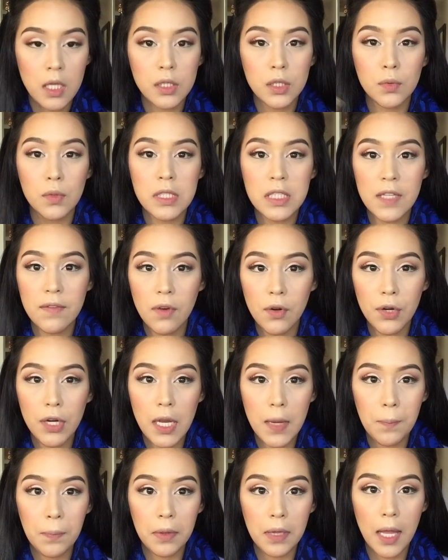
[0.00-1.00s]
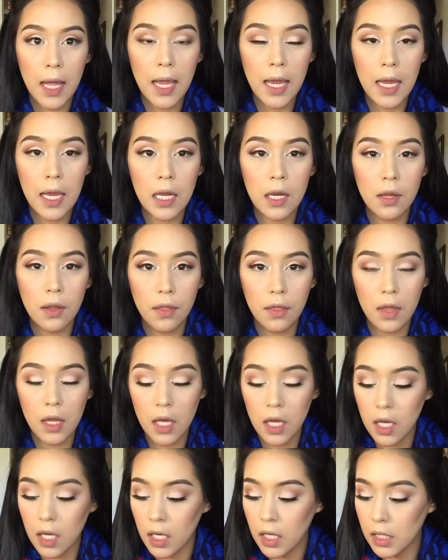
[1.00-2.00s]
So once I've already applied
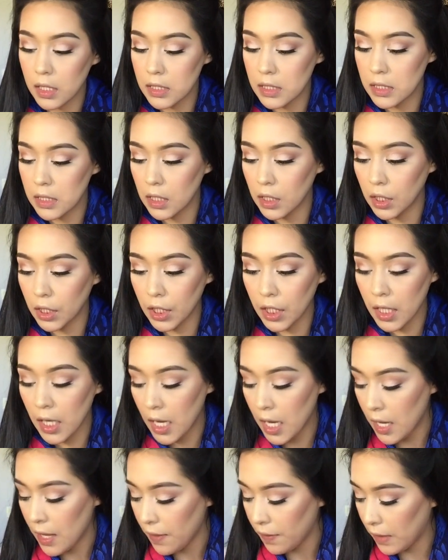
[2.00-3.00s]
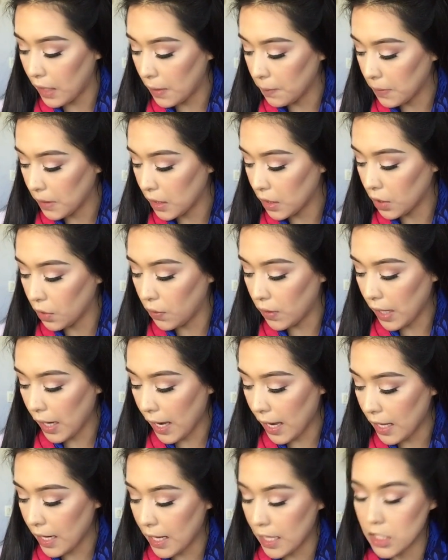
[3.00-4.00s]
the concealer, then I'm gonna go
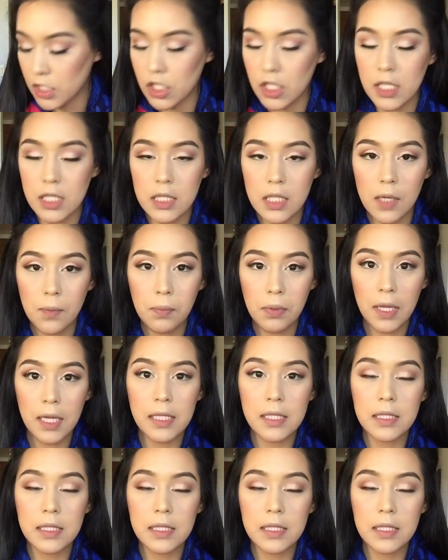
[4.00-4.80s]
ahead and just apply